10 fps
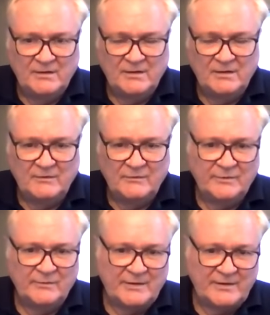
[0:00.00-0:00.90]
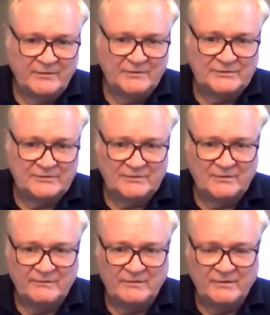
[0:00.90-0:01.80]
or the recurrence
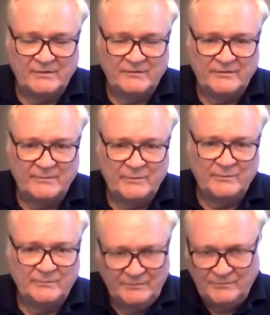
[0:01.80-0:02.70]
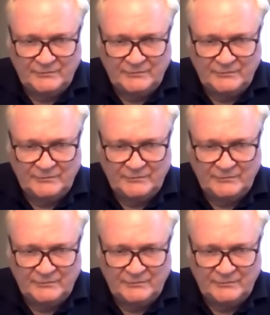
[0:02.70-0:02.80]
of the boom